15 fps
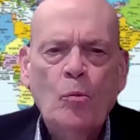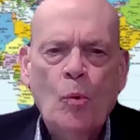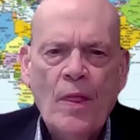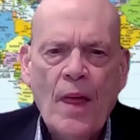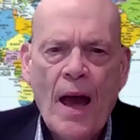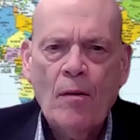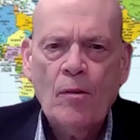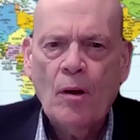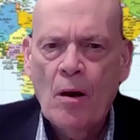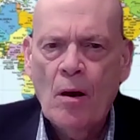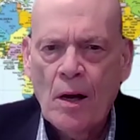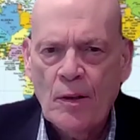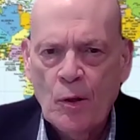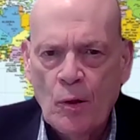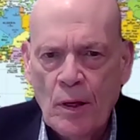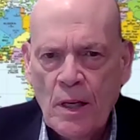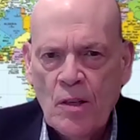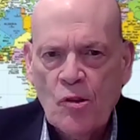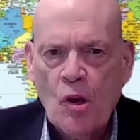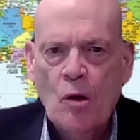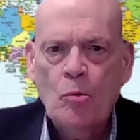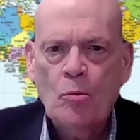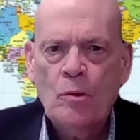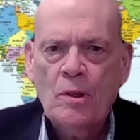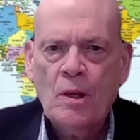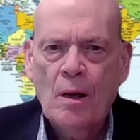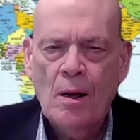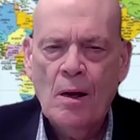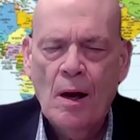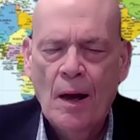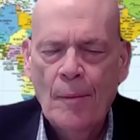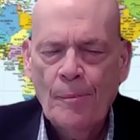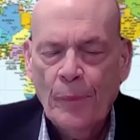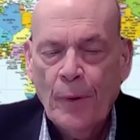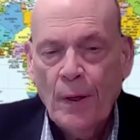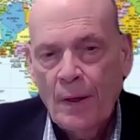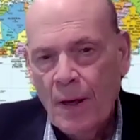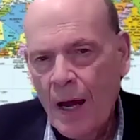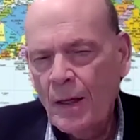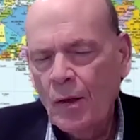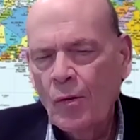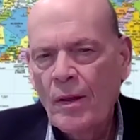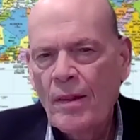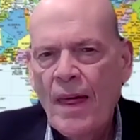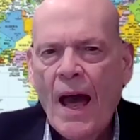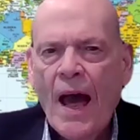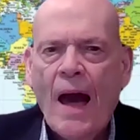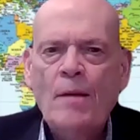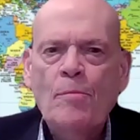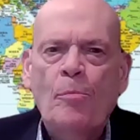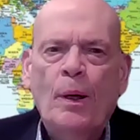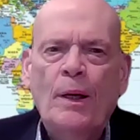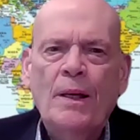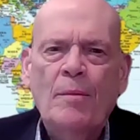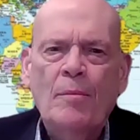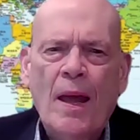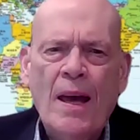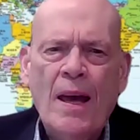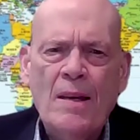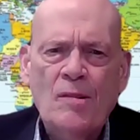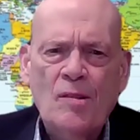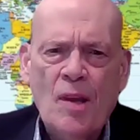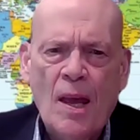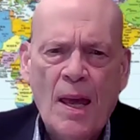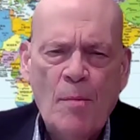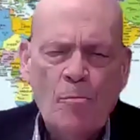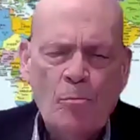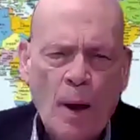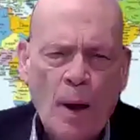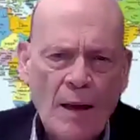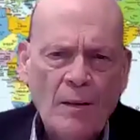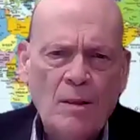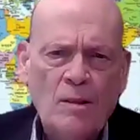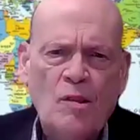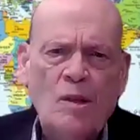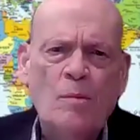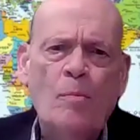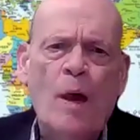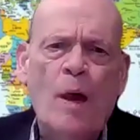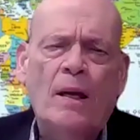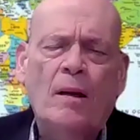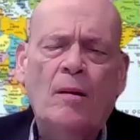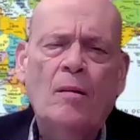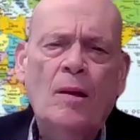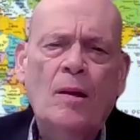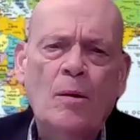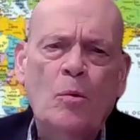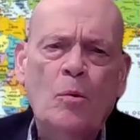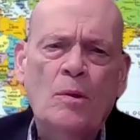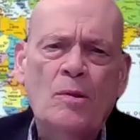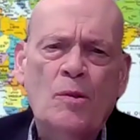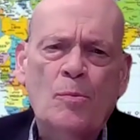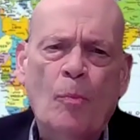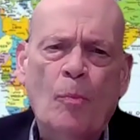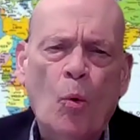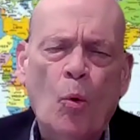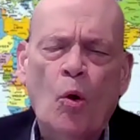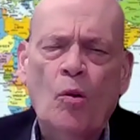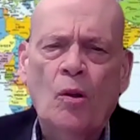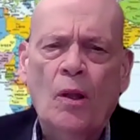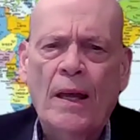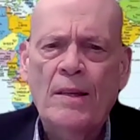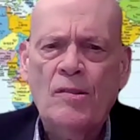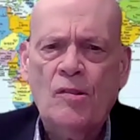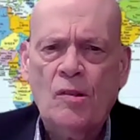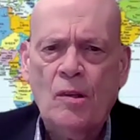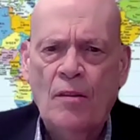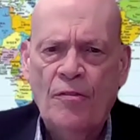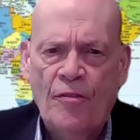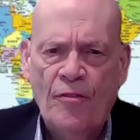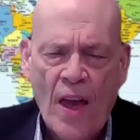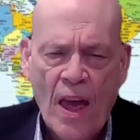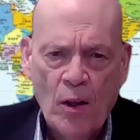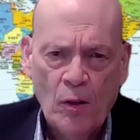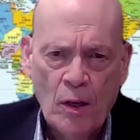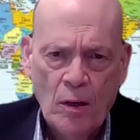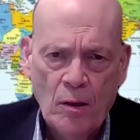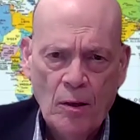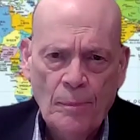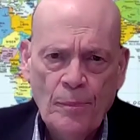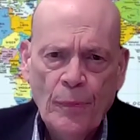without honor in his own time. Not only that, but as a policymaker, he was more or less a failure.